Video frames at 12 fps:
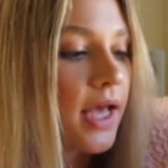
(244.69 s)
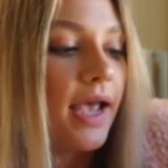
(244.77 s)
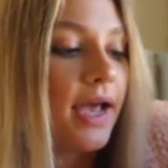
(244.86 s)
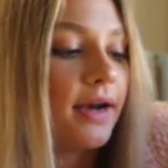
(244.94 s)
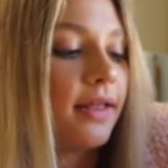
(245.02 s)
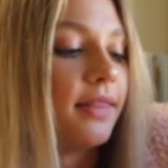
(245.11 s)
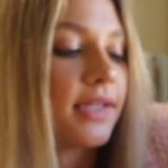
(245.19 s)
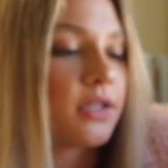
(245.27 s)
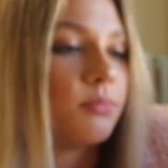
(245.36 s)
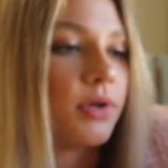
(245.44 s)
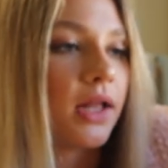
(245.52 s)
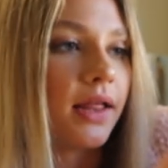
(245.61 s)
and this
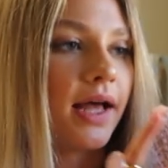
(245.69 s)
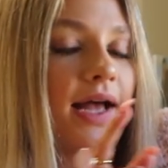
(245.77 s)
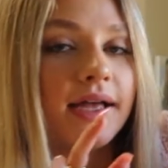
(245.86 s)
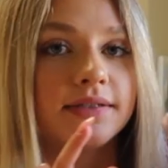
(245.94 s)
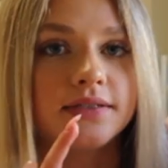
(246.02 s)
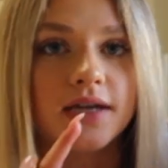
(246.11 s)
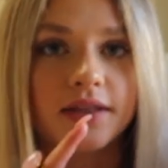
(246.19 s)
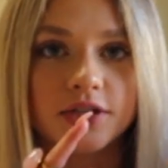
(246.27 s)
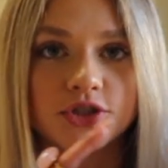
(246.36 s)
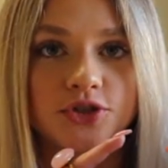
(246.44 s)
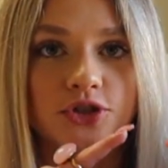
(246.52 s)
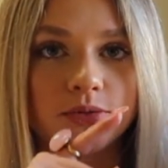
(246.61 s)
umbrella has done the
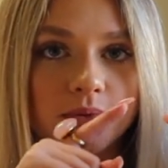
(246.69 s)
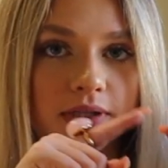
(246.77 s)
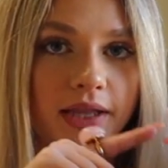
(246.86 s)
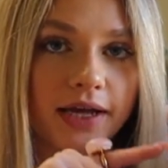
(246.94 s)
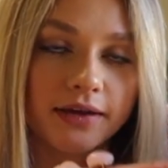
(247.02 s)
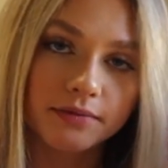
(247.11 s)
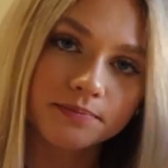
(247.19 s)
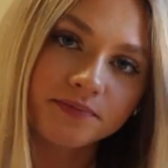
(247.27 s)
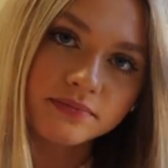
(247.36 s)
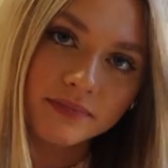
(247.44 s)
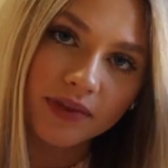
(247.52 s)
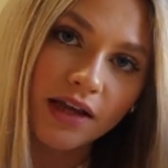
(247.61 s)
stupid like
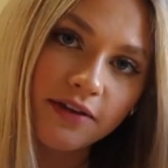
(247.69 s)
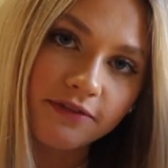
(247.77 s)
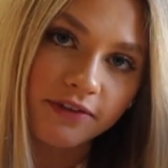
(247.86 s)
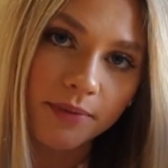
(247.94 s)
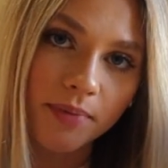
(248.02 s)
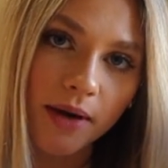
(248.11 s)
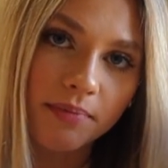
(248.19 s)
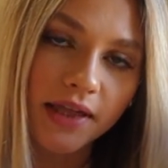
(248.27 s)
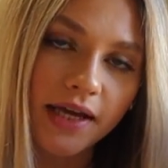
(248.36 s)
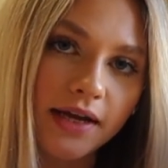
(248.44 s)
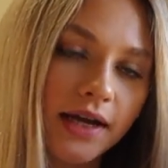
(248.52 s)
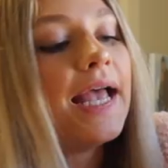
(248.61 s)
flip up thing.